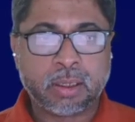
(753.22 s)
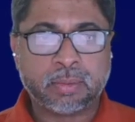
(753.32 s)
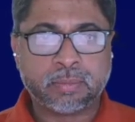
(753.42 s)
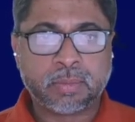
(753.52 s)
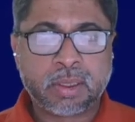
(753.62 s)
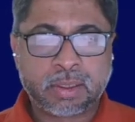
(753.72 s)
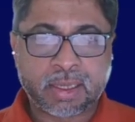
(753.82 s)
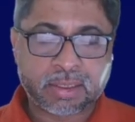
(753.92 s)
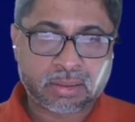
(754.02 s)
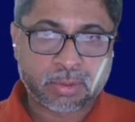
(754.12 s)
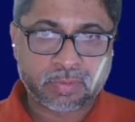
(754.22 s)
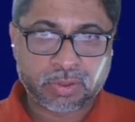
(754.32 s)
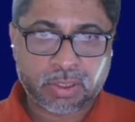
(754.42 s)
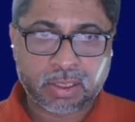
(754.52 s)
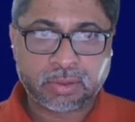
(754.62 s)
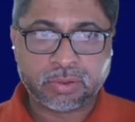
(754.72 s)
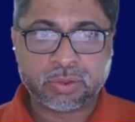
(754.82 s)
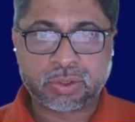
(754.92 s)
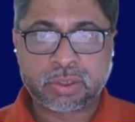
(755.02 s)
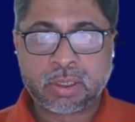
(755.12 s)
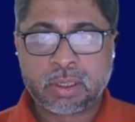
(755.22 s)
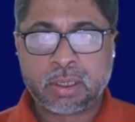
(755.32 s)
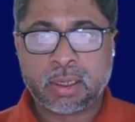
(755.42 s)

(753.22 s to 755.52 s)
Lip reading: Um, that is a bit of a challenge